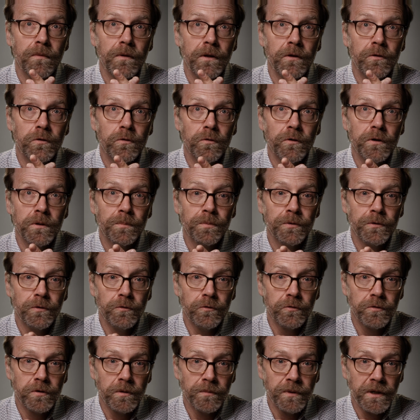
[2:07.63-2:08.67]
is going to
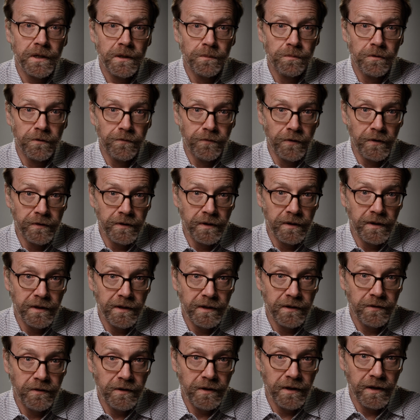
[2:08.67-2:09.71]
produce some kind of
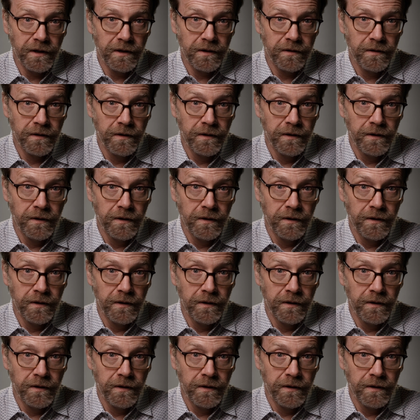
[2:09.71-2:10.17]
profundity at the end.